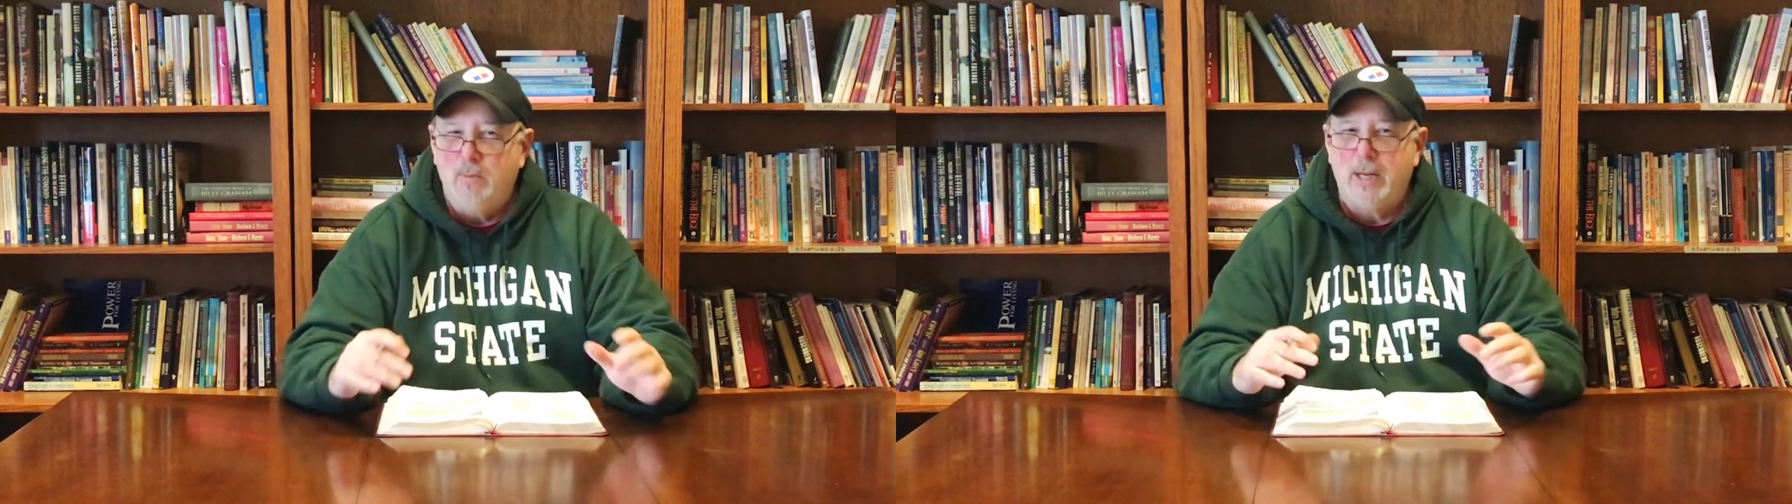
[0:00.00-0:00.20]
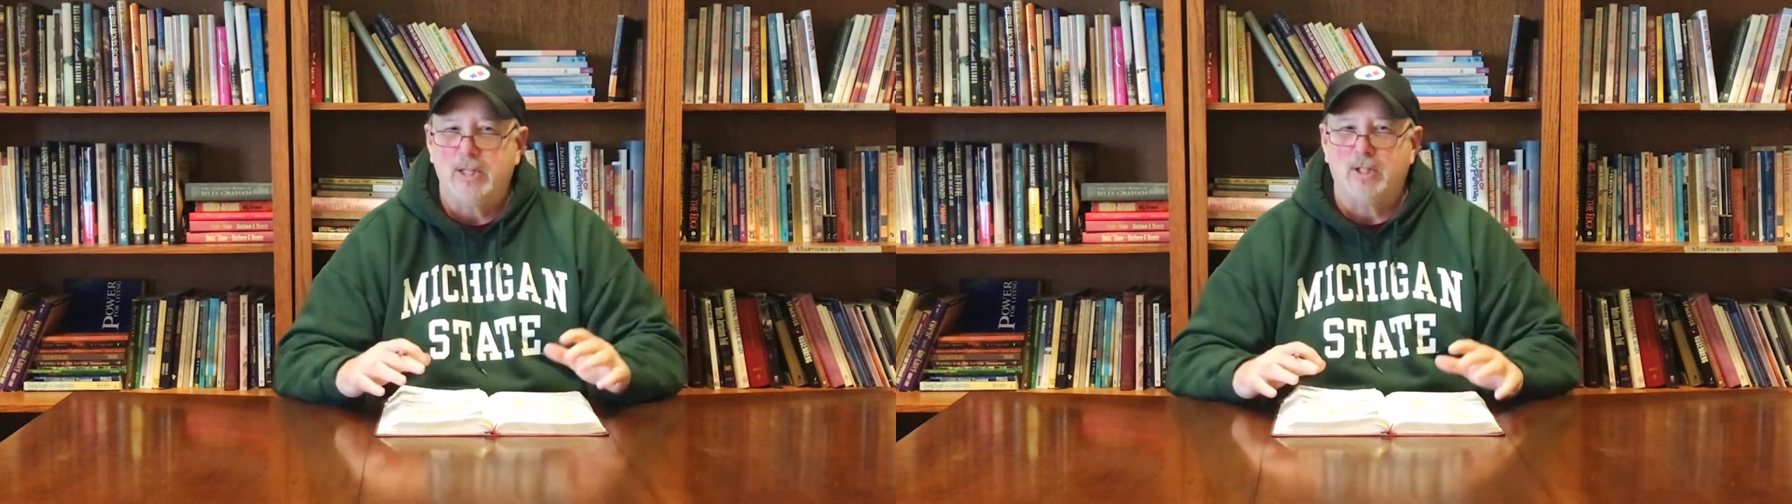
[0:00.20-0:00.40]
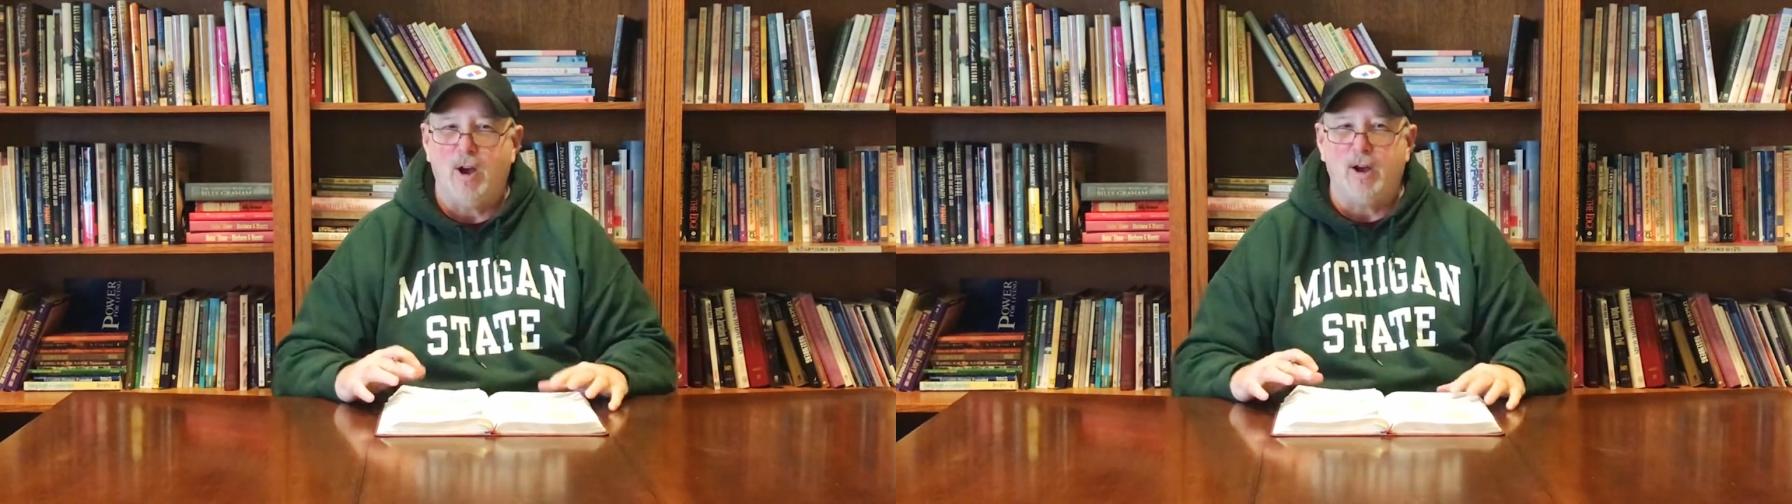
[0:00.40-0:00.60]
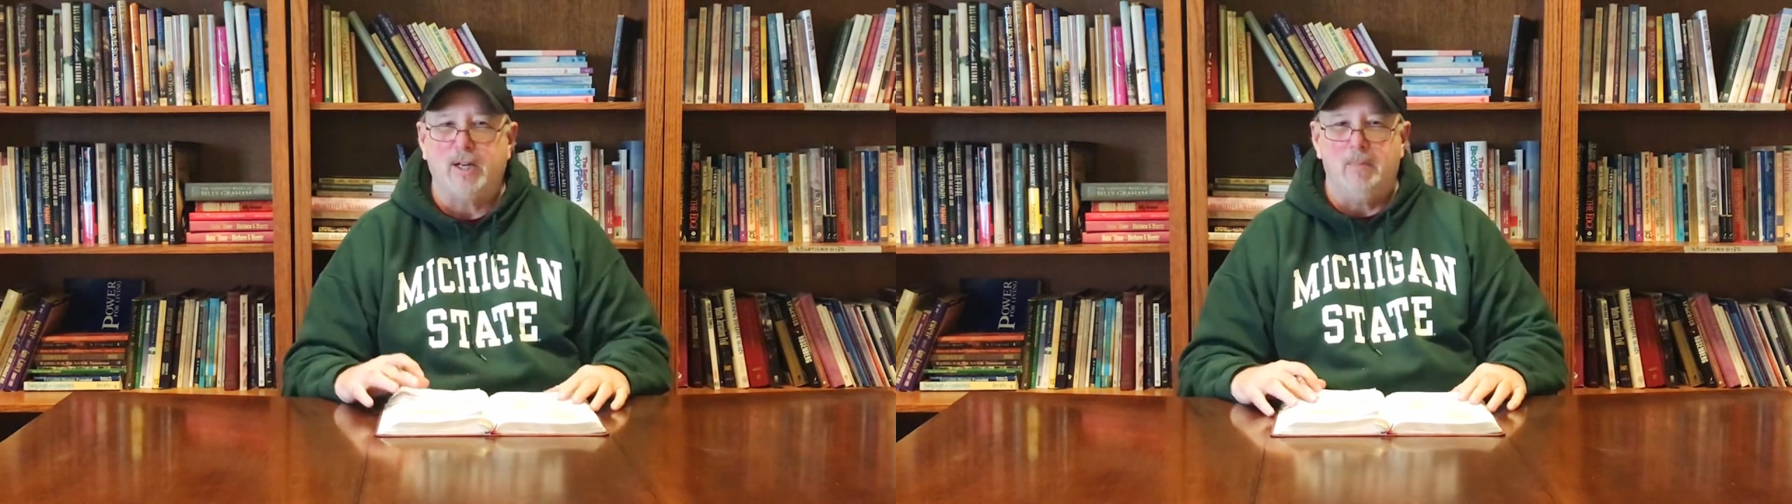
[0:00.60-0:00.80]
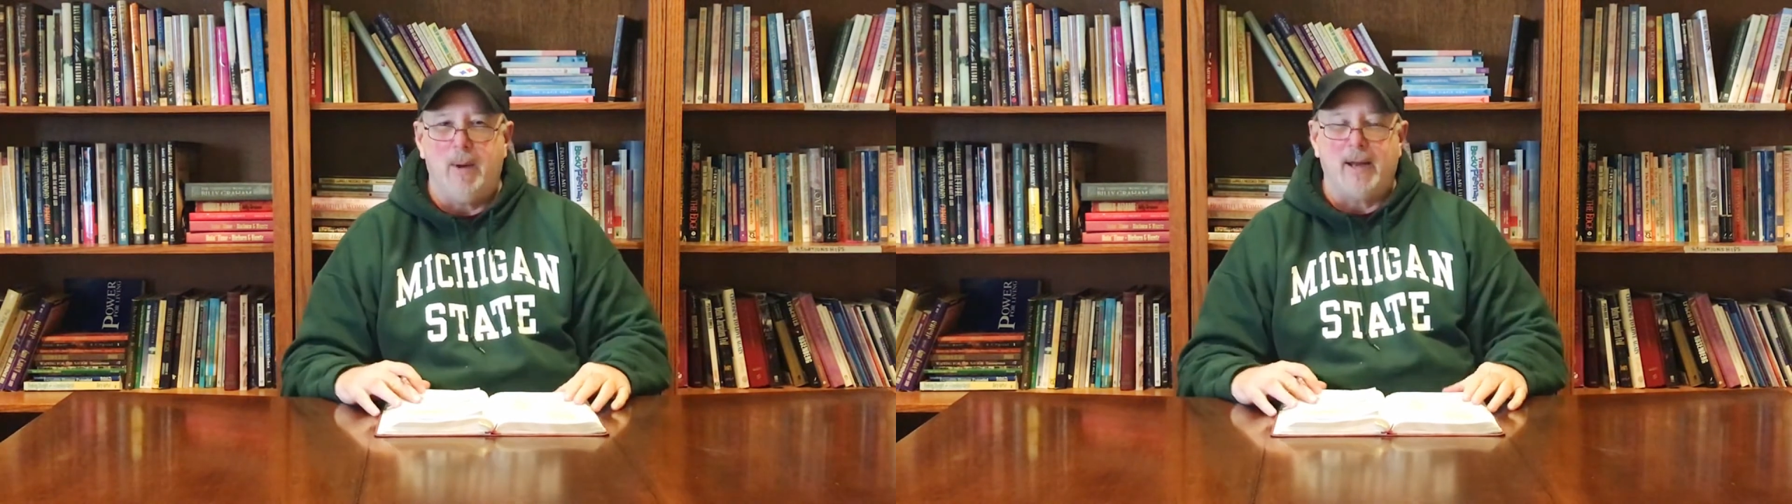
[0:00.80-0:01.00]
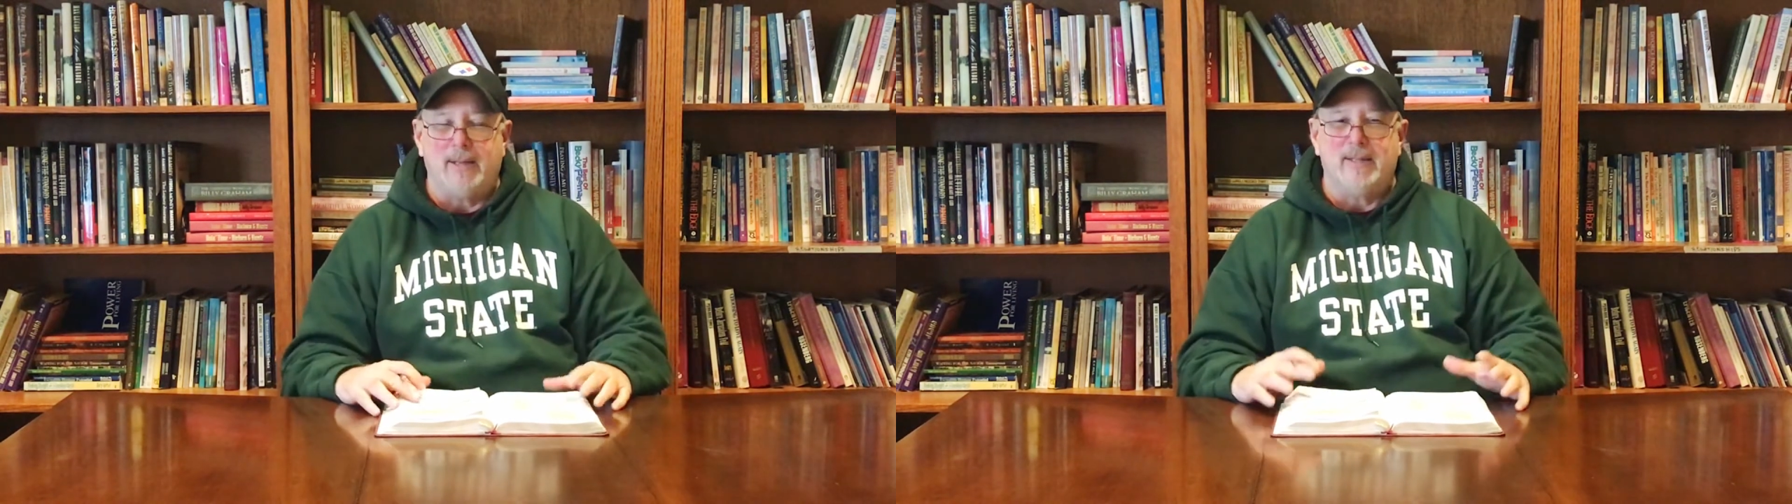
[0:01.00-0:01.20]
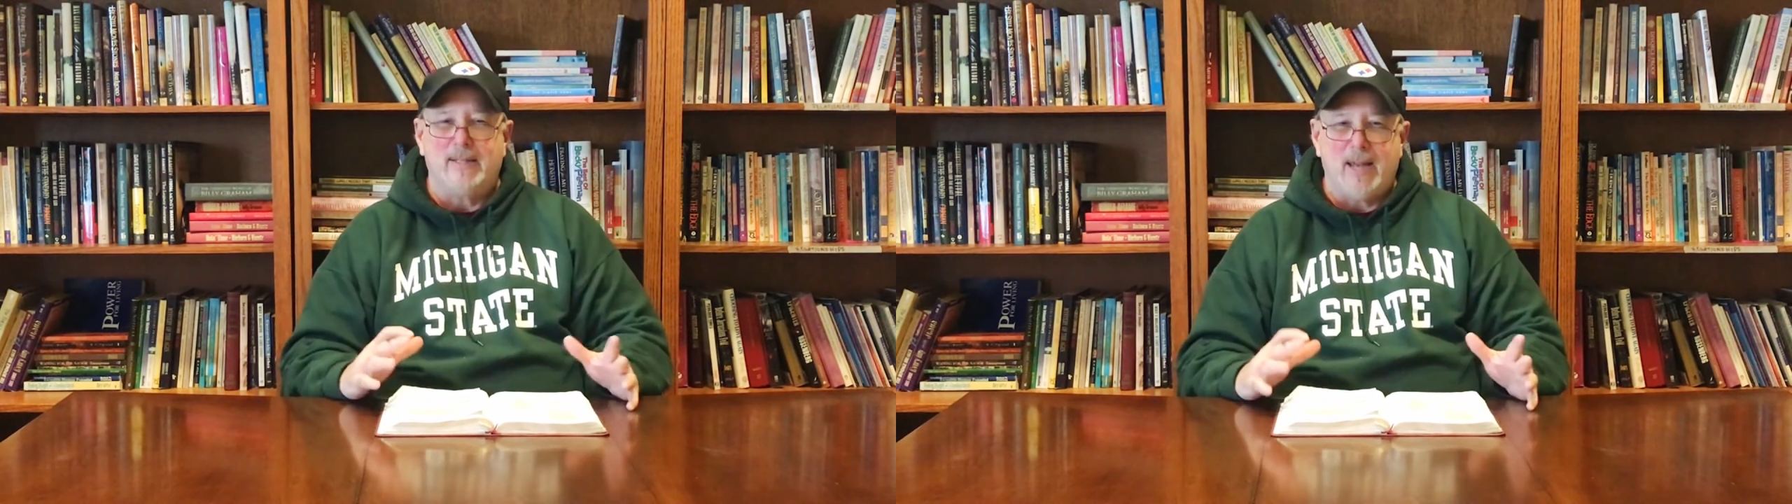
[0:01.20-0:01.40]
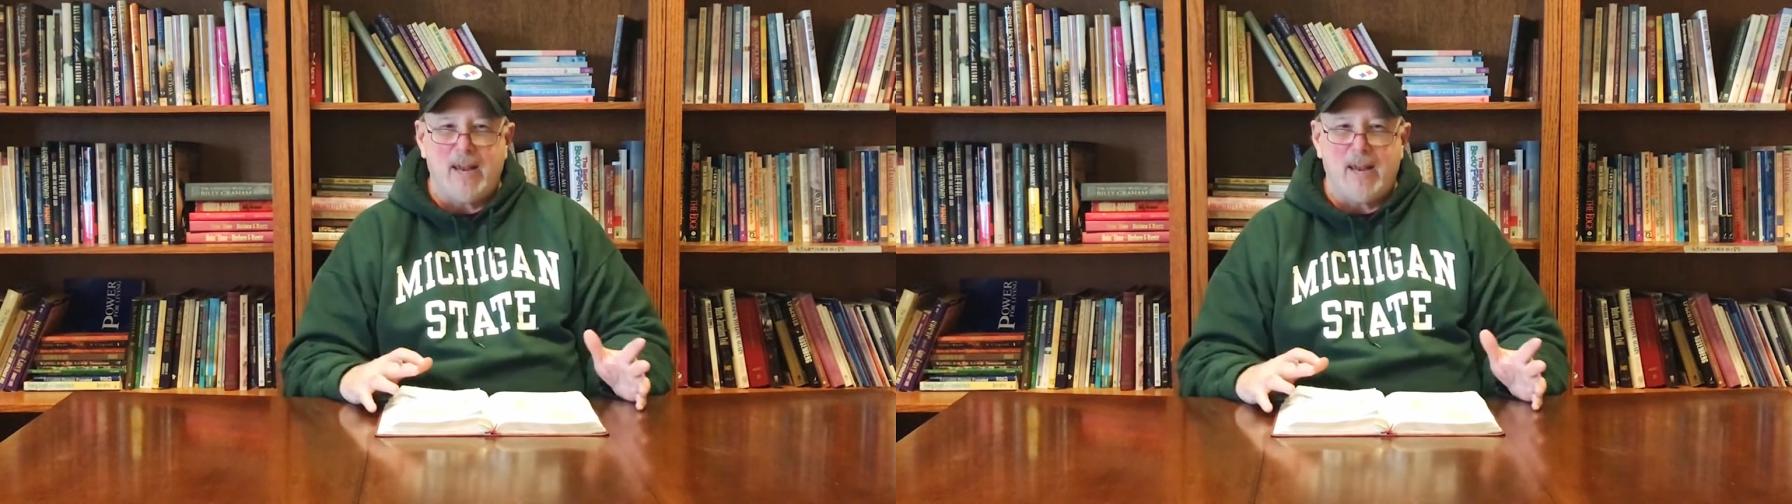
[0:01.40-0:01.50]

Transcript: What it's talking about is